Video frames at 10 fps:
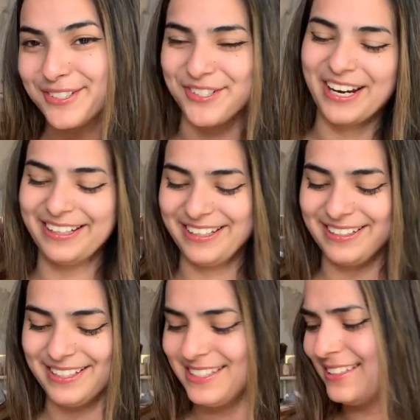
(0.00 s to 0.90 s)
to try
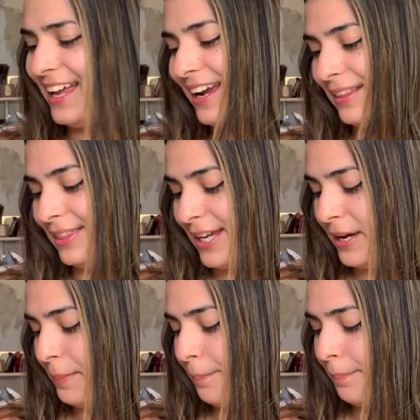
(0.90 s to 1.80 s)
this is like a
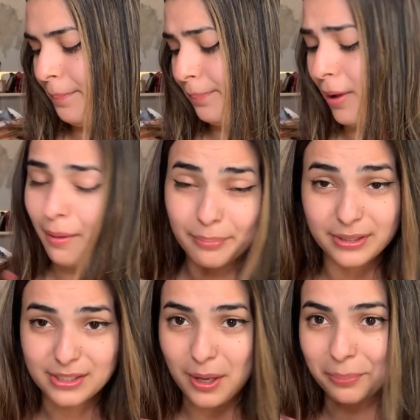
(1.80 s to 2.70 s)
lip plump
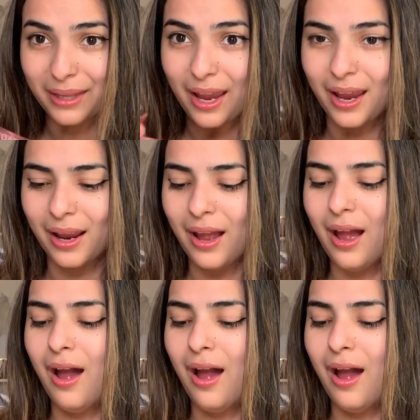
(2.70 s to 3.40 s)
or something.